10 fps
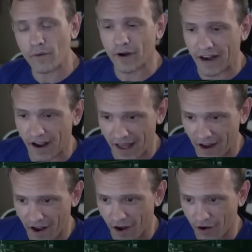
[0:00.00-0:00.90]
we were
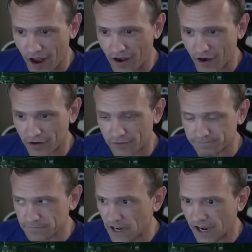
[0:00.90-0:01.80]
at
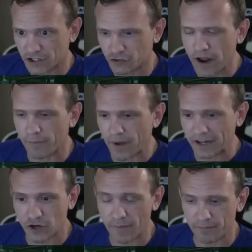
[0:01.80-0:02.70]
our trip,
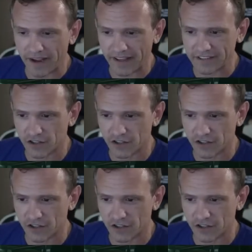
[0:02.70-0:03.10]
I dropped my